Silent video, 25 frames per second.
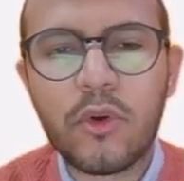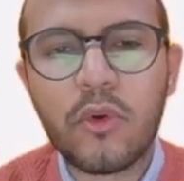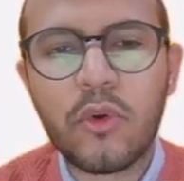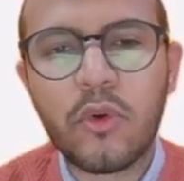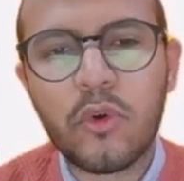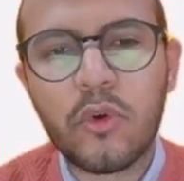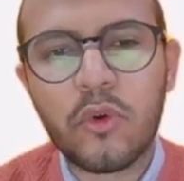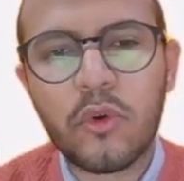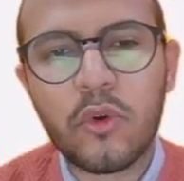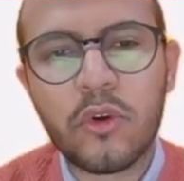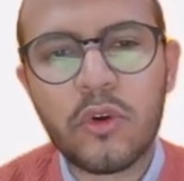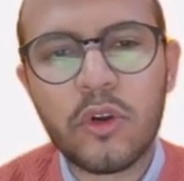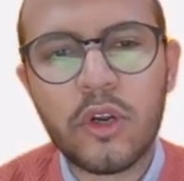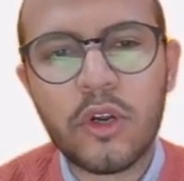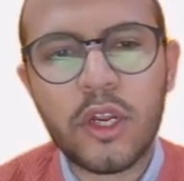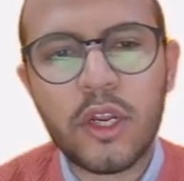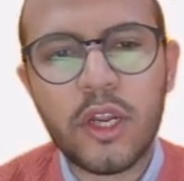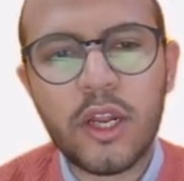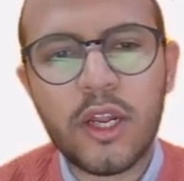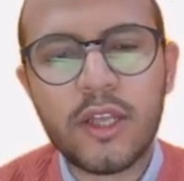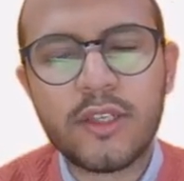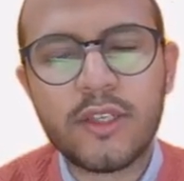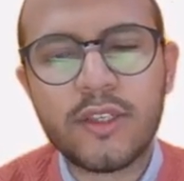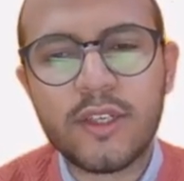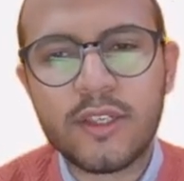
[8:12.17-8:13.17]
or
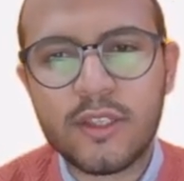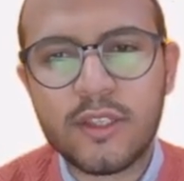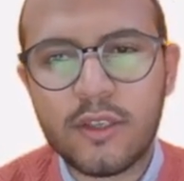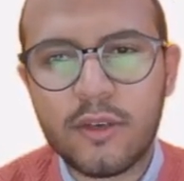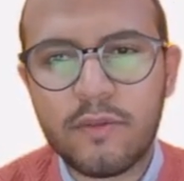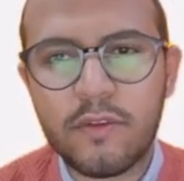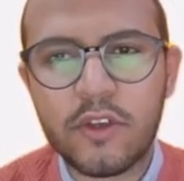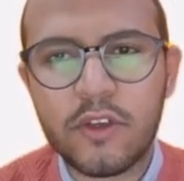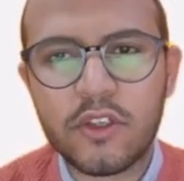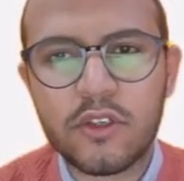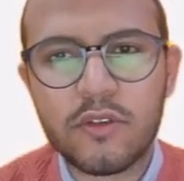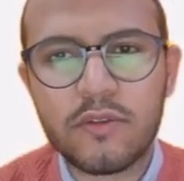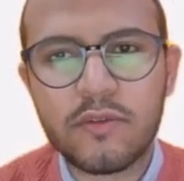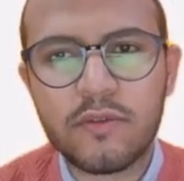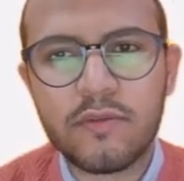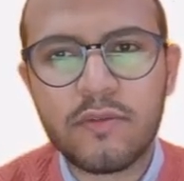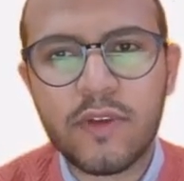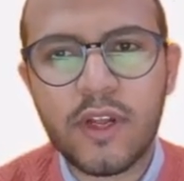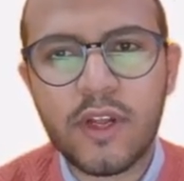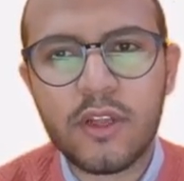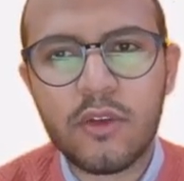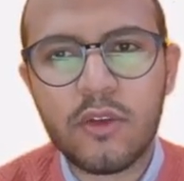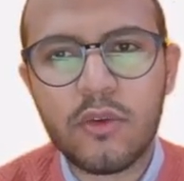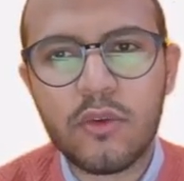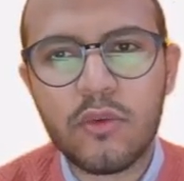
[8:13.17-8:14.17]
less sufficient
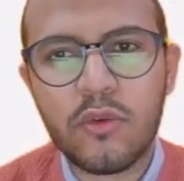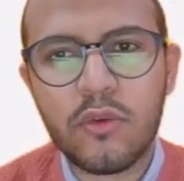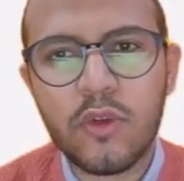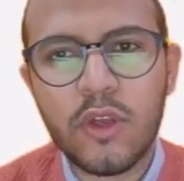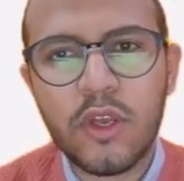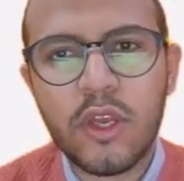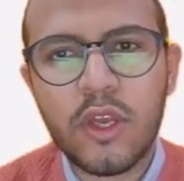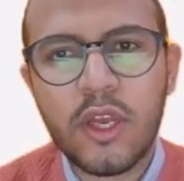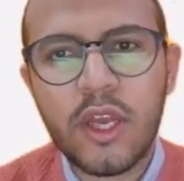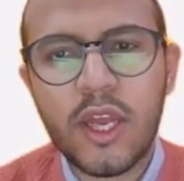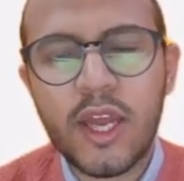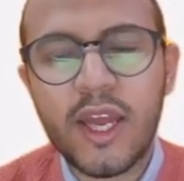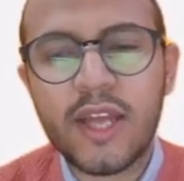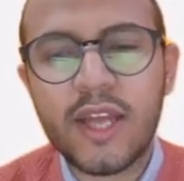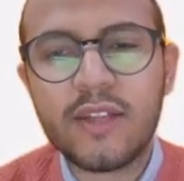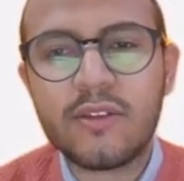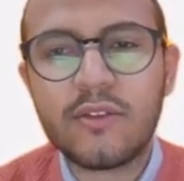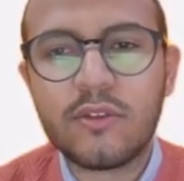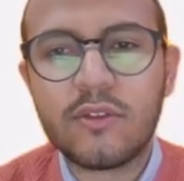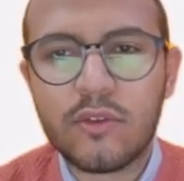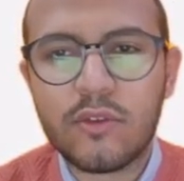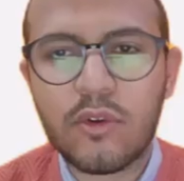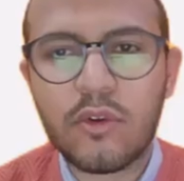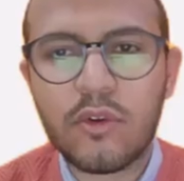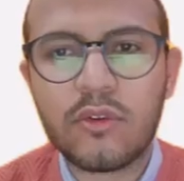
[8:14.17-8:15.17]
value, and
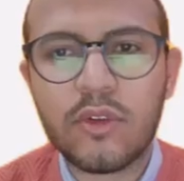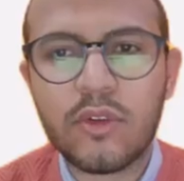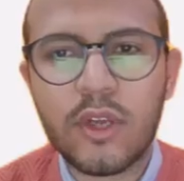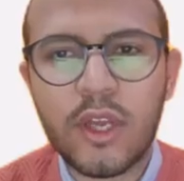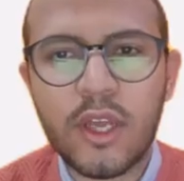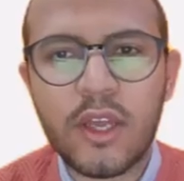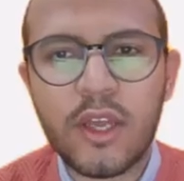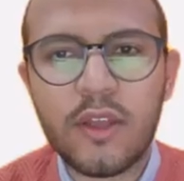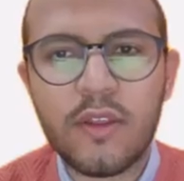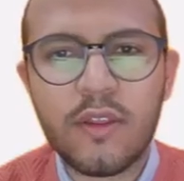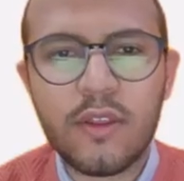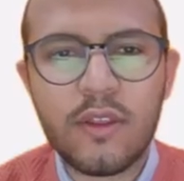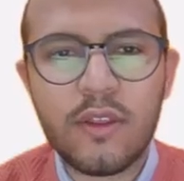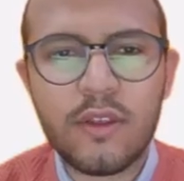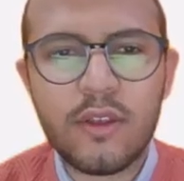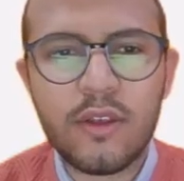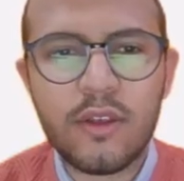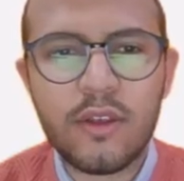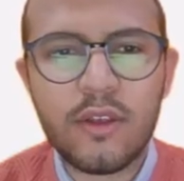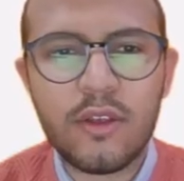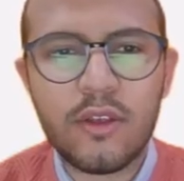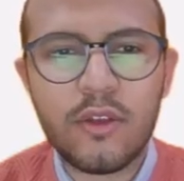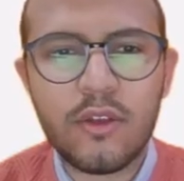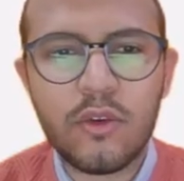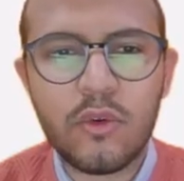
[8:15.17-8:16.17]
start again
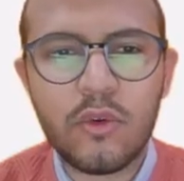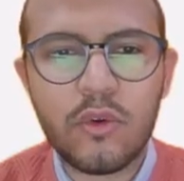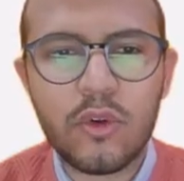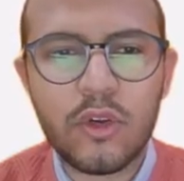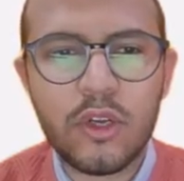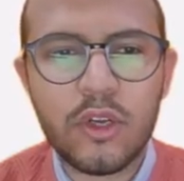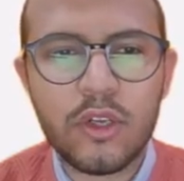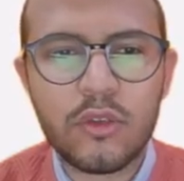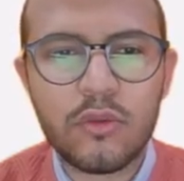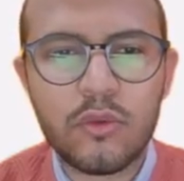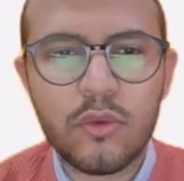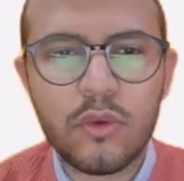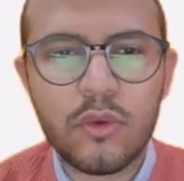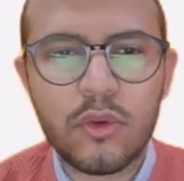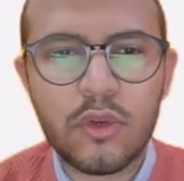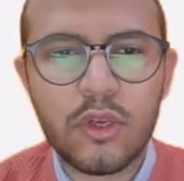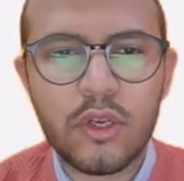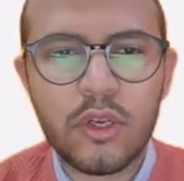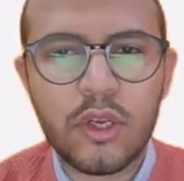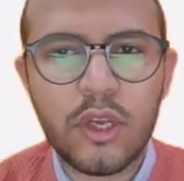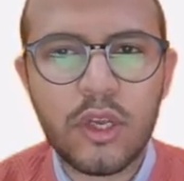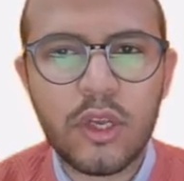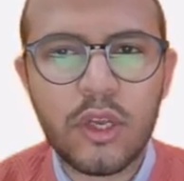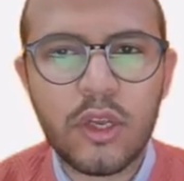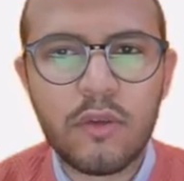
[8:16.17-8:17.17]
your network
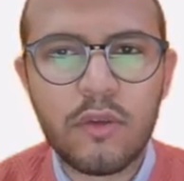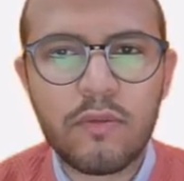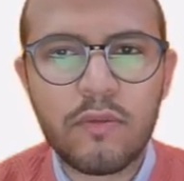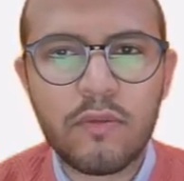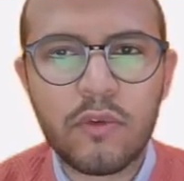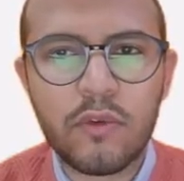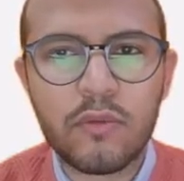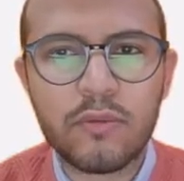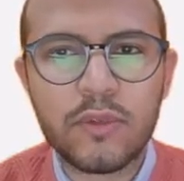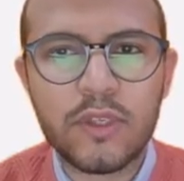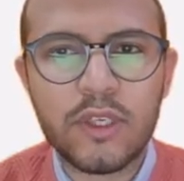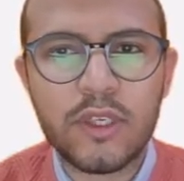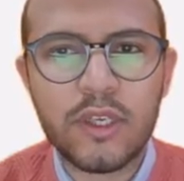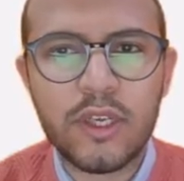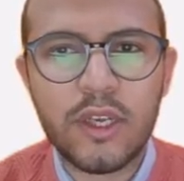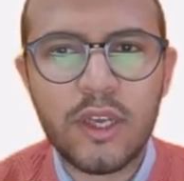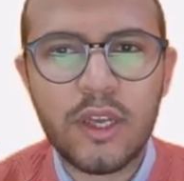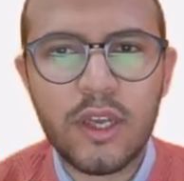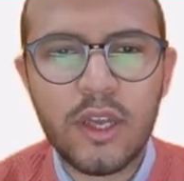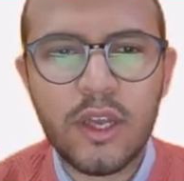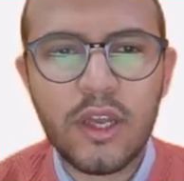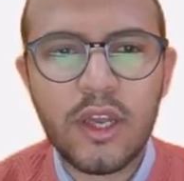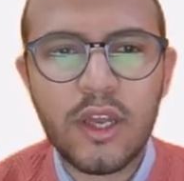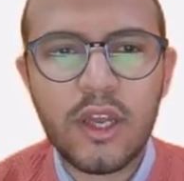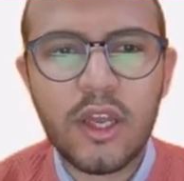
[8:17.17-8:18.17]
from the
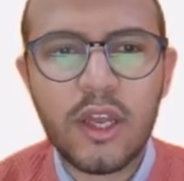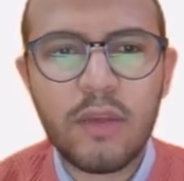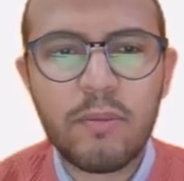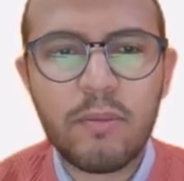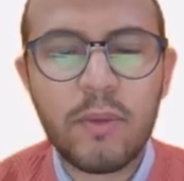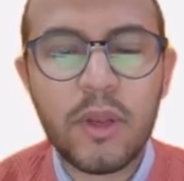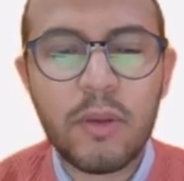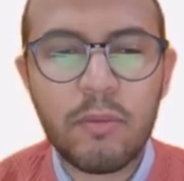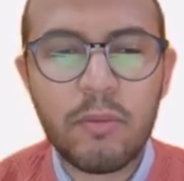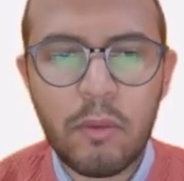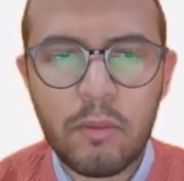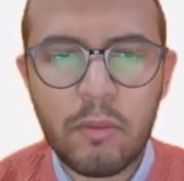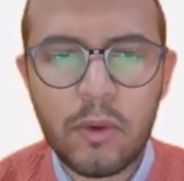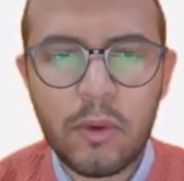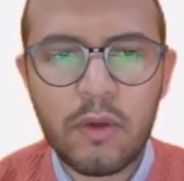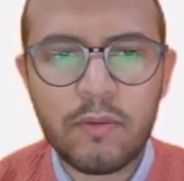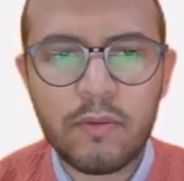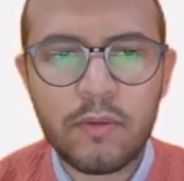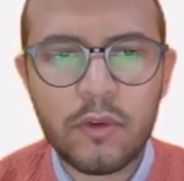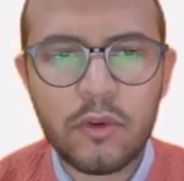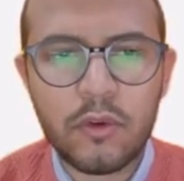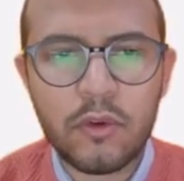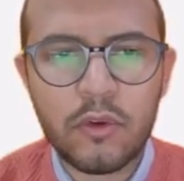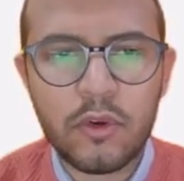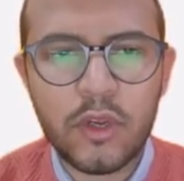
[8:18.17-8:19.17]
minimum.
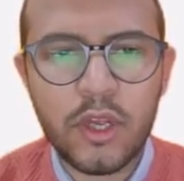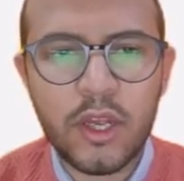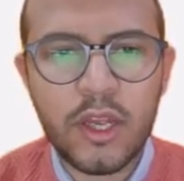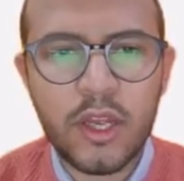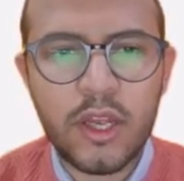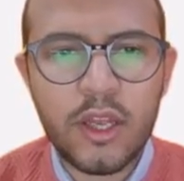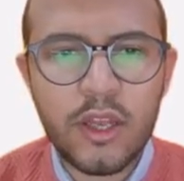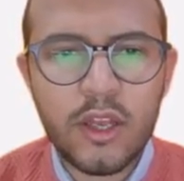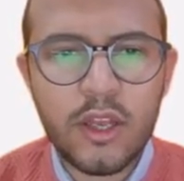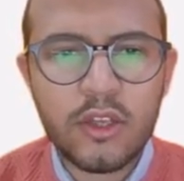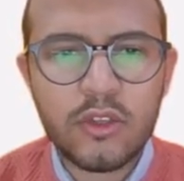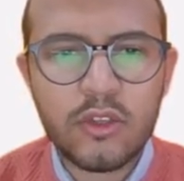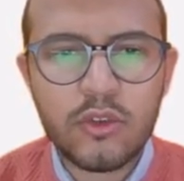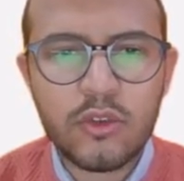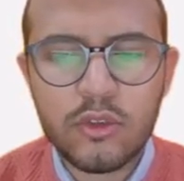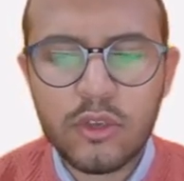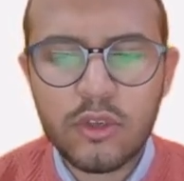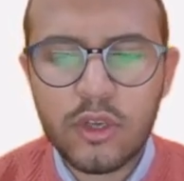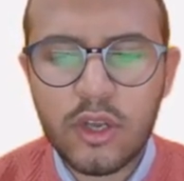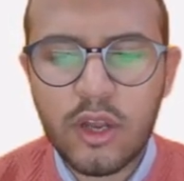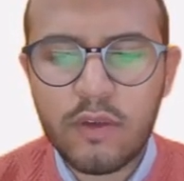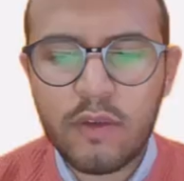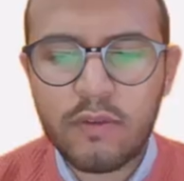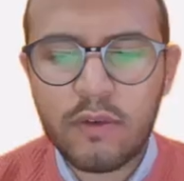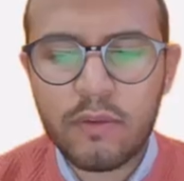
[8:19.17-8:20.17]
Okay, to the
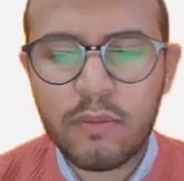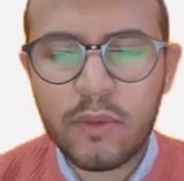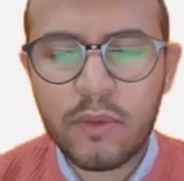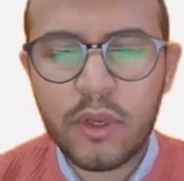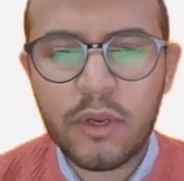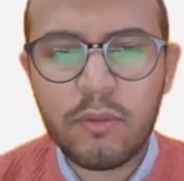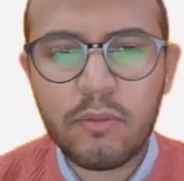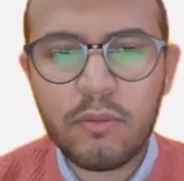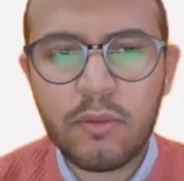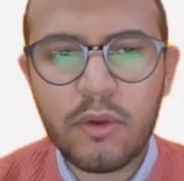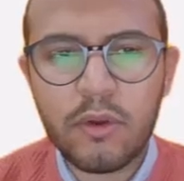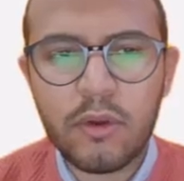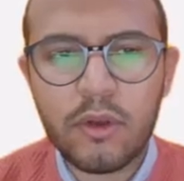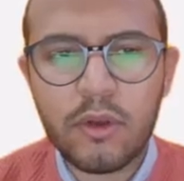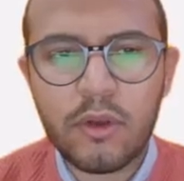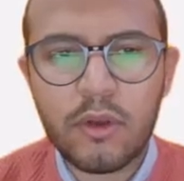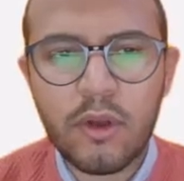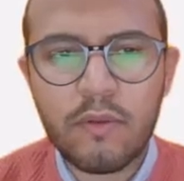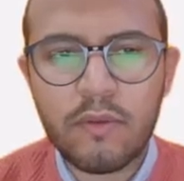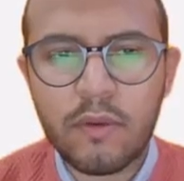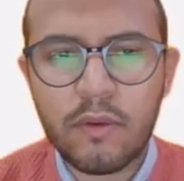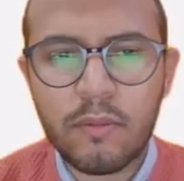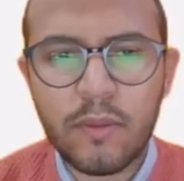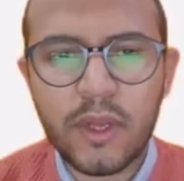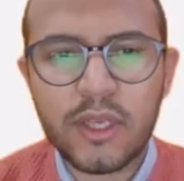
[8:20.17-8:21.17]
cover minimum,
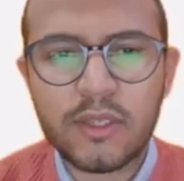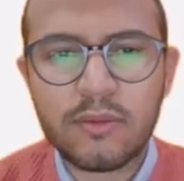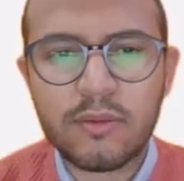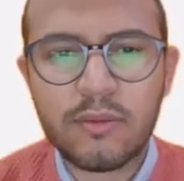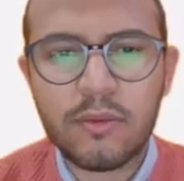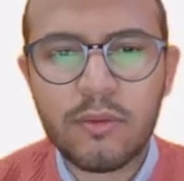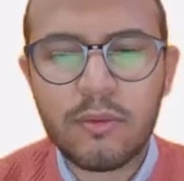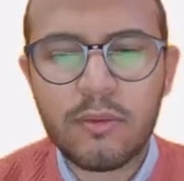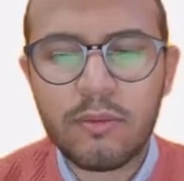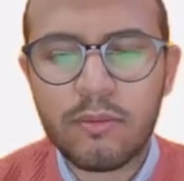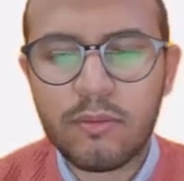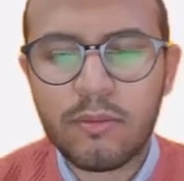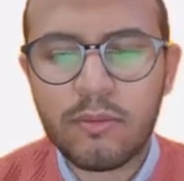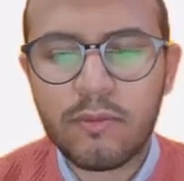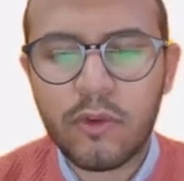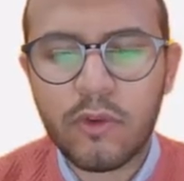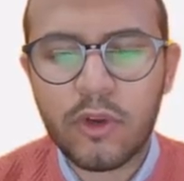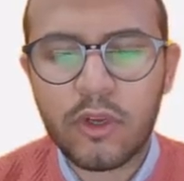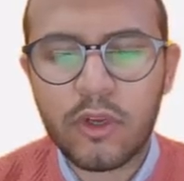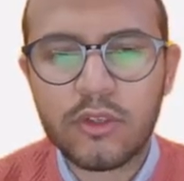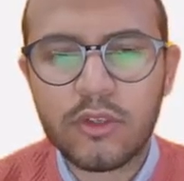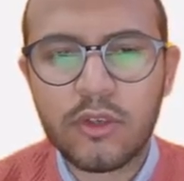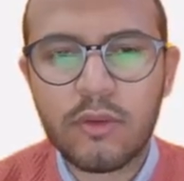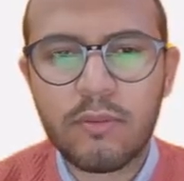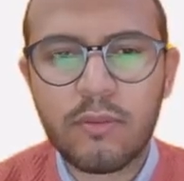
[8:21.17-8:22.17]
cover maximum, for
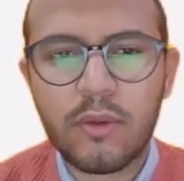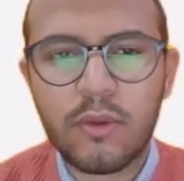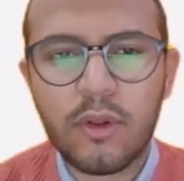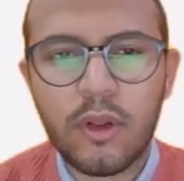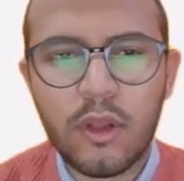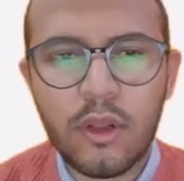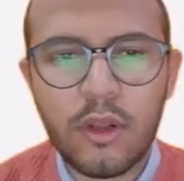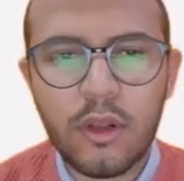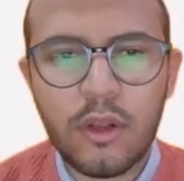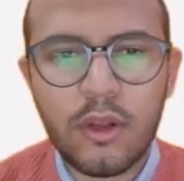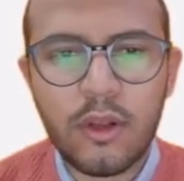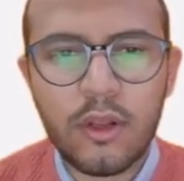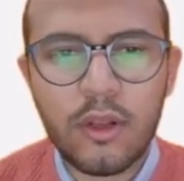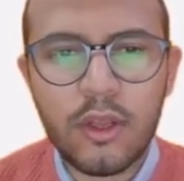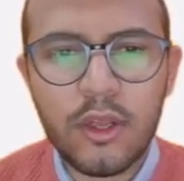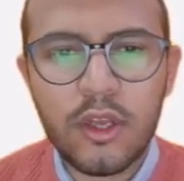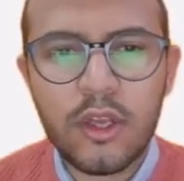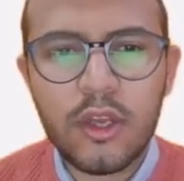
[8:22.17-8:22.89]
example, I'll